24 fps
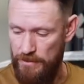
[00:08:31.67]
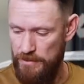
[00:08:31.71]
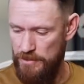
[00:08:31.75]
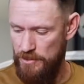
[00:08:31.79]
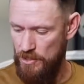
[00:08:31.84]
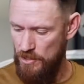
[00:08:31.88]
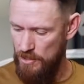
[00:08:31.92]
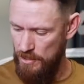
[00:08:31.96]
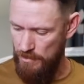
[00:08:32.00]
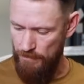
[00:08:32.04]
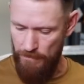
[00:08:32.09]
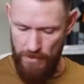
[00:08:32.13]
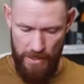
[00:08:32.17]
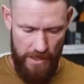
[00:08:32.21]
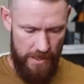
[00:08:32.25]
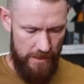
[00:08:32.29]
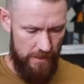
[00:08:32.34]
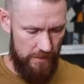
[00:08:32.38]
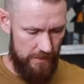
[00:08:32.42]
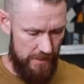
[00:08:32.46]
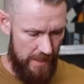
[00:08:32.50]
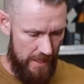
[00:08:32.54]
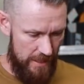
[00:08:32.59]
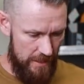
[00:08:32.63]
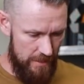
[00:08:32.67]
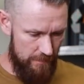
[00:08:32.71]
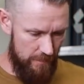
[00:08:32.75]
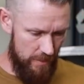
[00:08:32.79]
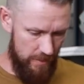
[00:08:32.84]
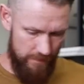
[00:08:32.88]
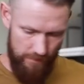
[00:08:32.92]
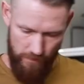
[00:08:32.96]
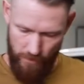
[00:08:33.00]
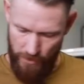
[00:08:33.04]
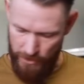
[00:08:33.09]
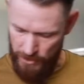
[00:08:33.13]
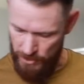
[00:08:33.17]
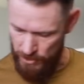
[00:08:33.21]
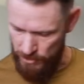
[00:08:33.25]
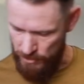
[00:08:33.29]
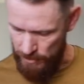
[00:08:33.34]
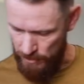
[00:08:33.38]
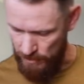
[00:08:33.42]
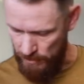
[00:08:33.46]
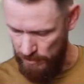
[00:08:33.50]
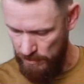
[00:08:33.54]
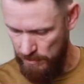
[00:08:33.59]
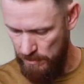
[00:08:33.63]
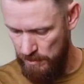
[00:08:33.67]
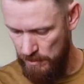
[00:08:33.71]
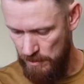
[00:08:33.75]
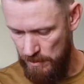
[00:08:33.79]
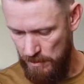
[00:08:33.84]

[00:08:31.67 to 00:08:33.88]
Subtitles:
So you combine a tiny bit of moisture